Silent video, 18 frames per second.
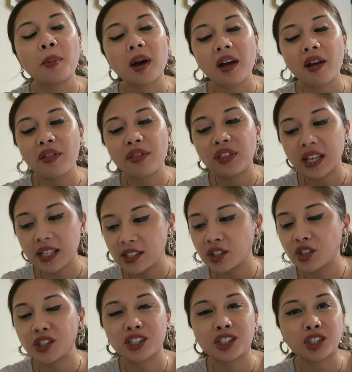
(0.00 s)
but
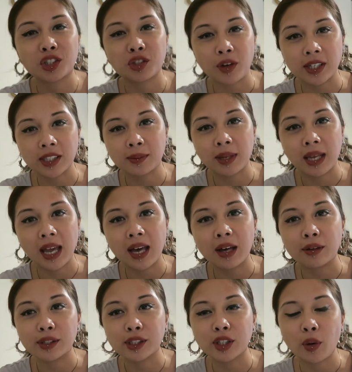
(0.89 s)
this just stressed me
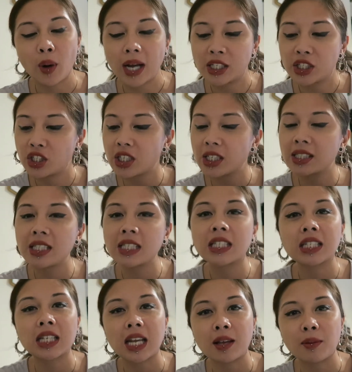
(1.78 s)
out. So I just
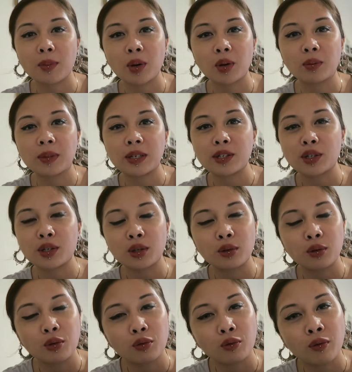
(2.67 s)
need to take a moment
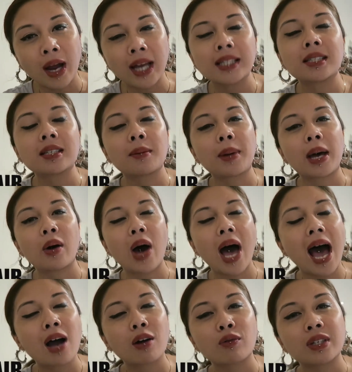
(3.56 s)
to rant about
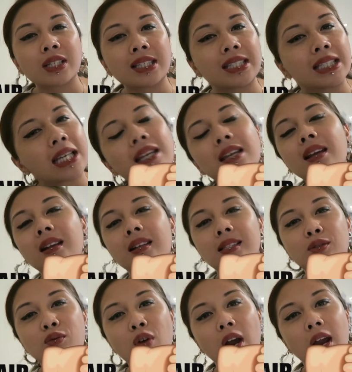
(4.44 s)
how
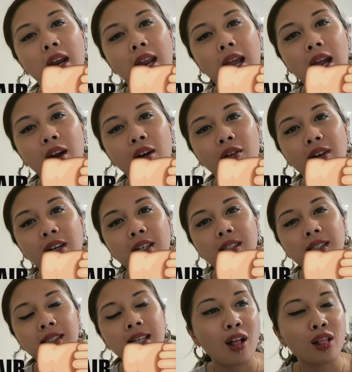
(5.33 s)
ridiculous
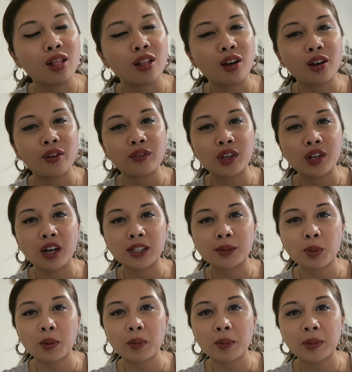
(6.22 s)
Ryanair is. A lot of you
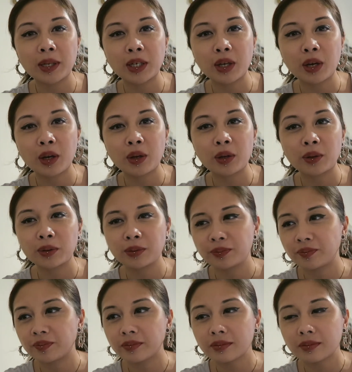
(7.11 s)
guys probably know
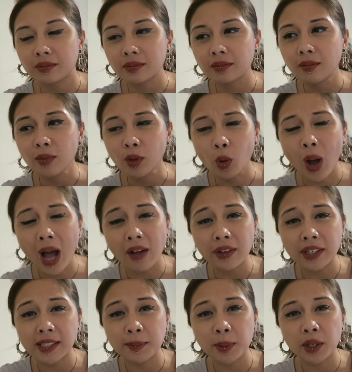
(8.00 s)
or
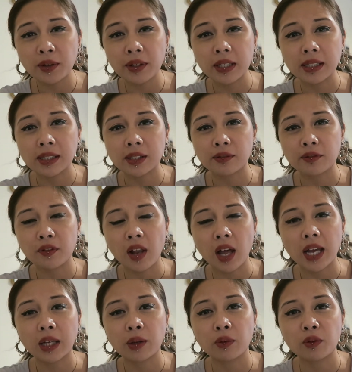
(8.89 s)
have experience of
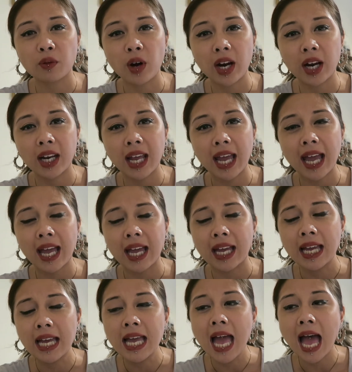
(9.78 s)
flying with
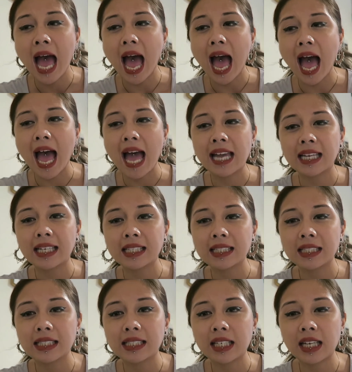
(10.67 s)
Ryanair,
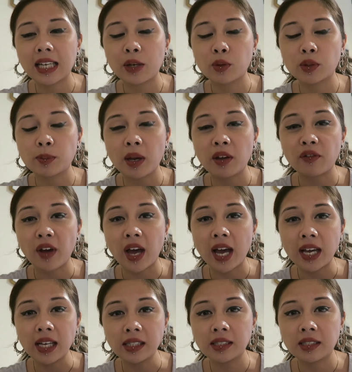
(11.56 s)
and it was my
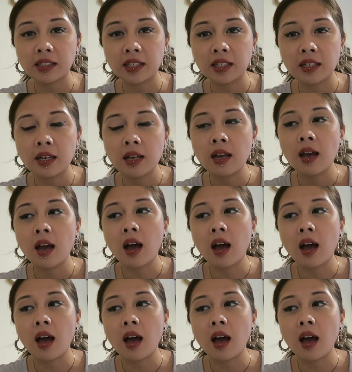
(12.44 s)
first.